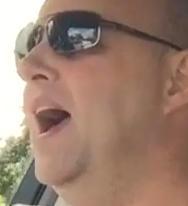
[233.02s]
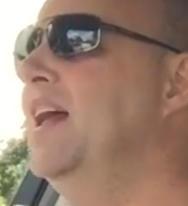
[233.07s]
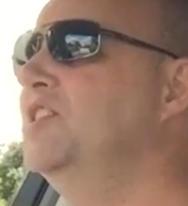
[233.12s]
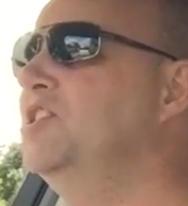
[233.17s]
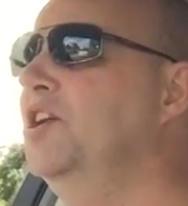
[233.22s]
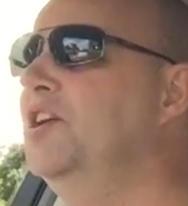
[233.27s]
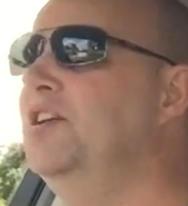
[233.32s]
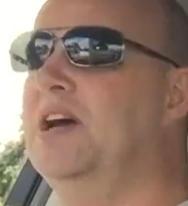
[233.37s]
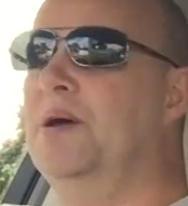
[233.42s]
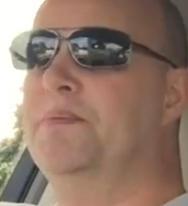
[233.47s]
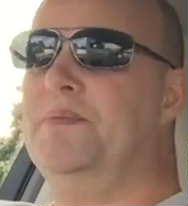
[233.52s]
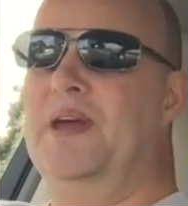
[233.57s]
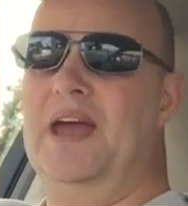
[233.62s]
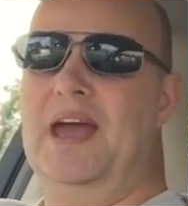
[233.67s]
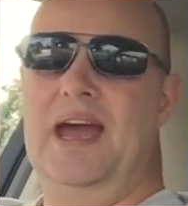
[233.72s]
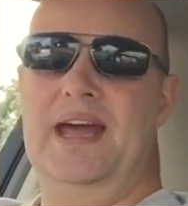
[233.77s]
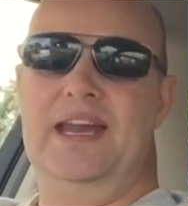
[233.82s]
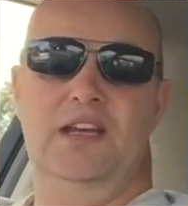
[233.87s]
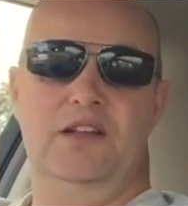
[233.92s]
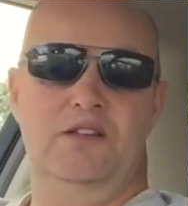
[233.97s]
turned up
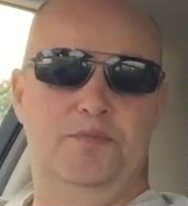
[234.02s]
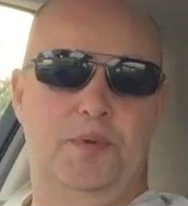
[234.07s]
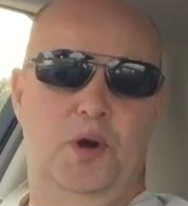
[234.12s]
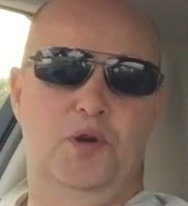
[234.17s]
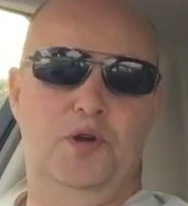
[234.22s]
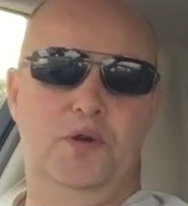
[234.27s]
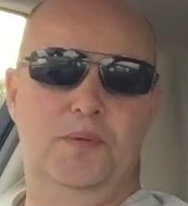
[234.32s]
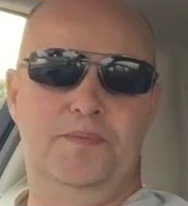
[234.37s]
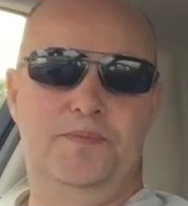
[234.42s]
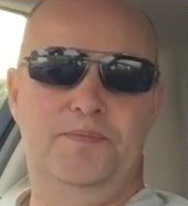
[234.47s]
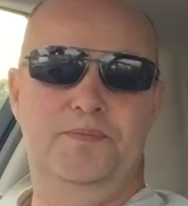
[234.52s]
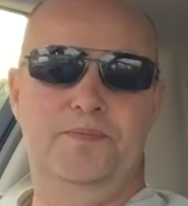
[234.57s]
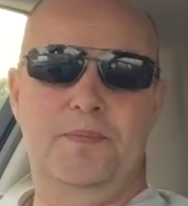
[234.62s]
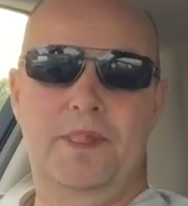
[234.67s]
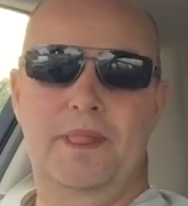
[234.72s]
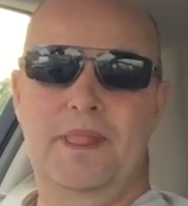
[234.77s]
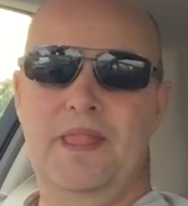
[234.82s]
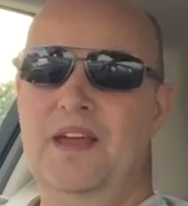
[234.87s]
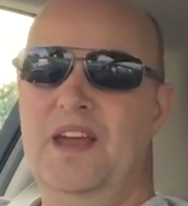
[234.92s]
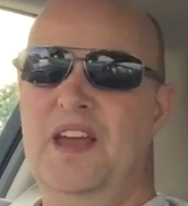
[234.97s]
there and it was broken.
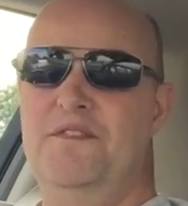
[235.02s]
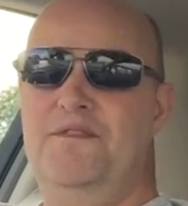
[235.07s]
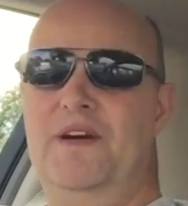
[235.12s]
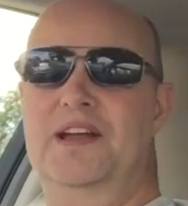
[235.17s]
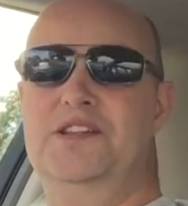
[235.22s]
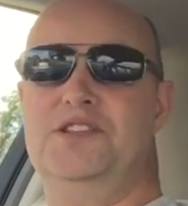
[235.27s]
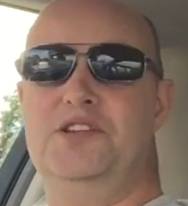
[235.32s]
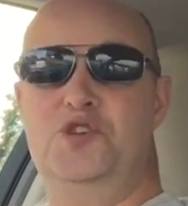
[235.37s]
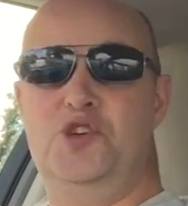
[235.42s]
In fact,